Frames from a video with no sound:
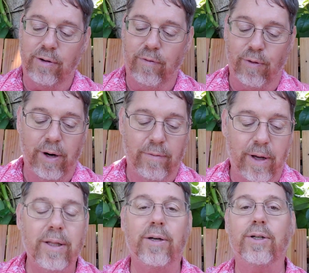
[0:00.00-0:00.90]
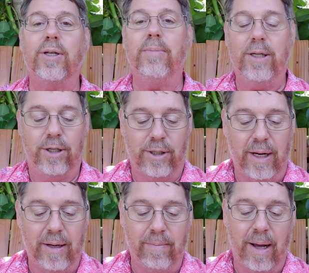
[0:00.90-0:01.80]
in front of others to be
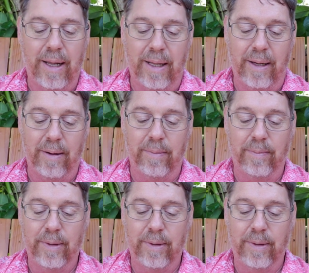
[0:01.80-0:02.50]
seen by them.